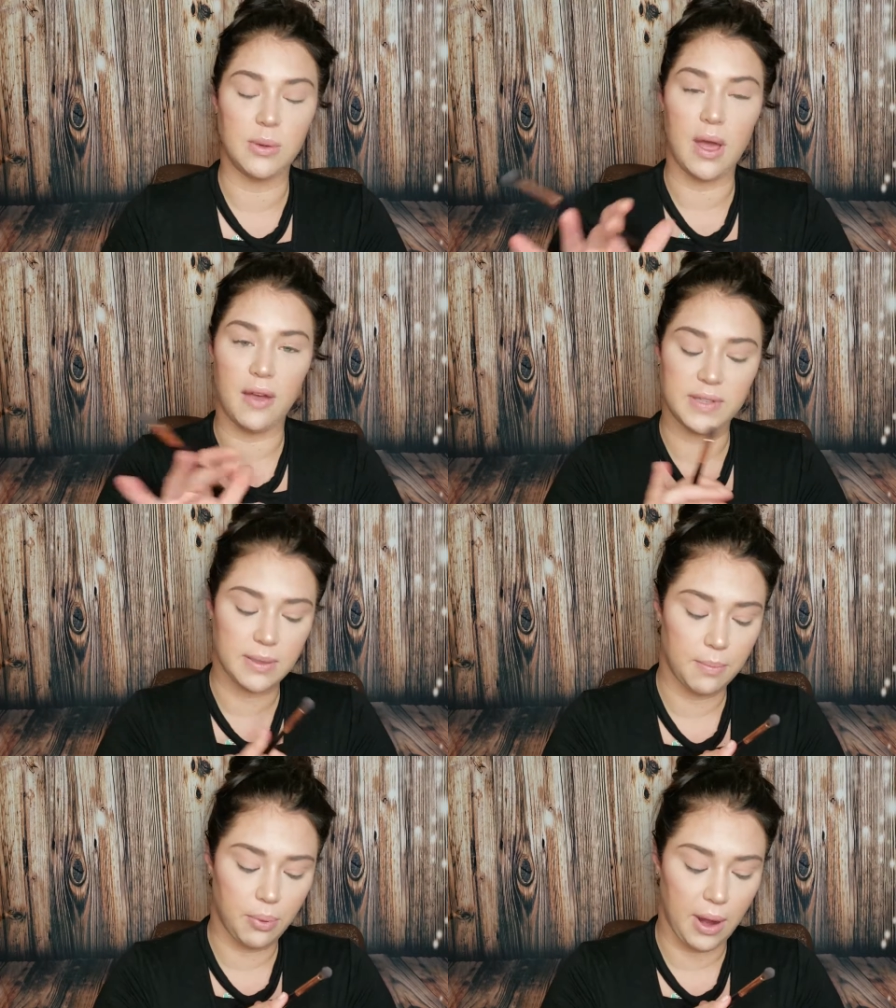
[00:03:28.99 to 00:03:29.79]
you have
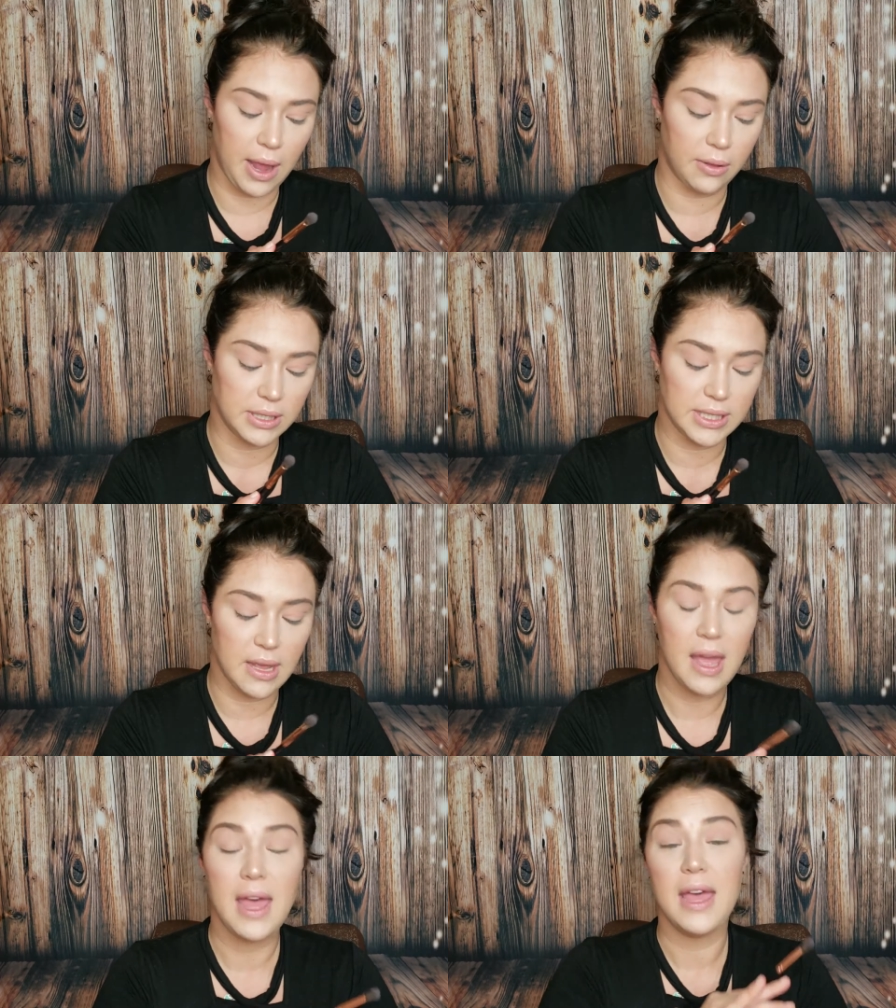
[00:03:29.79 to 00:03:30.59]
some browns,
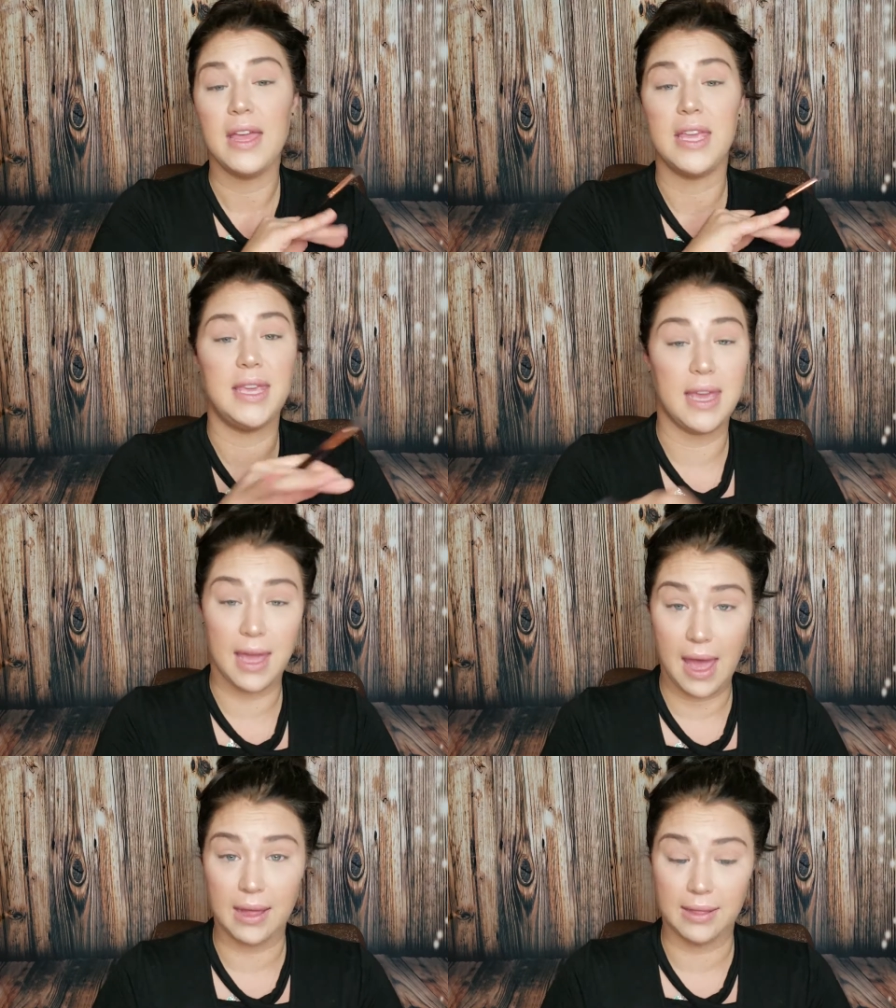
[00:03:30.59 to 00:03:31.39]
you
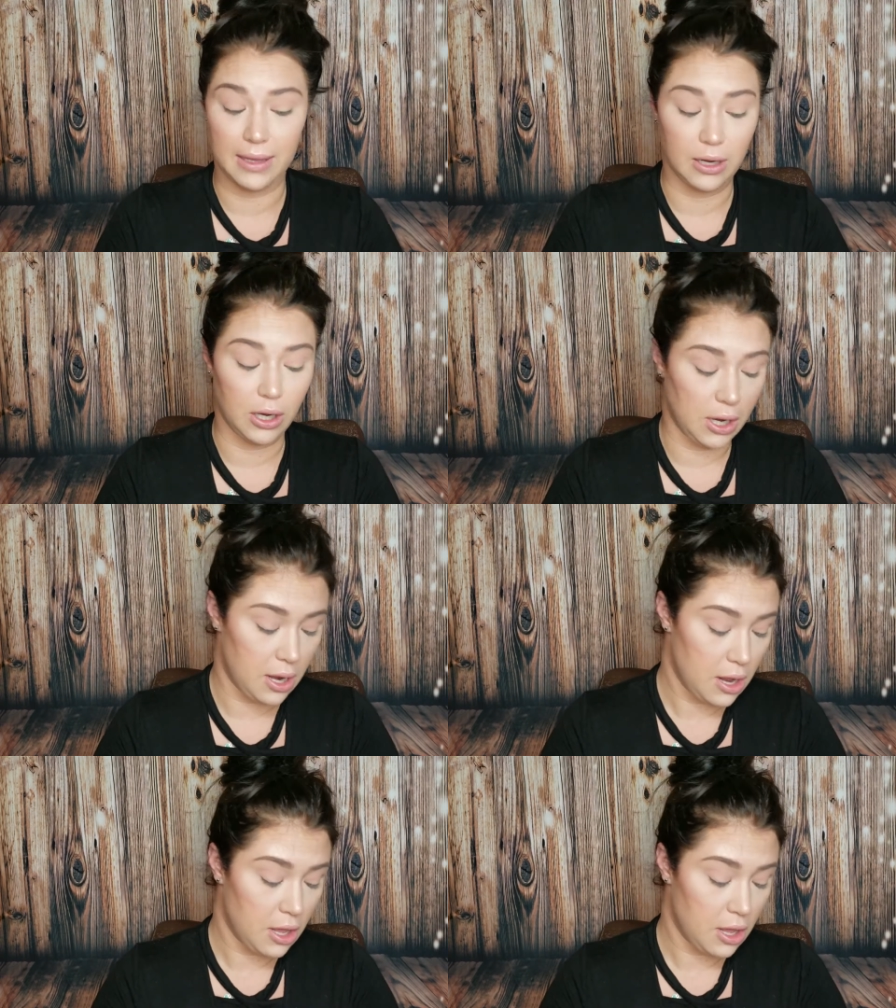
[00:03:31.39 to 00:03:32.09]
got glitter.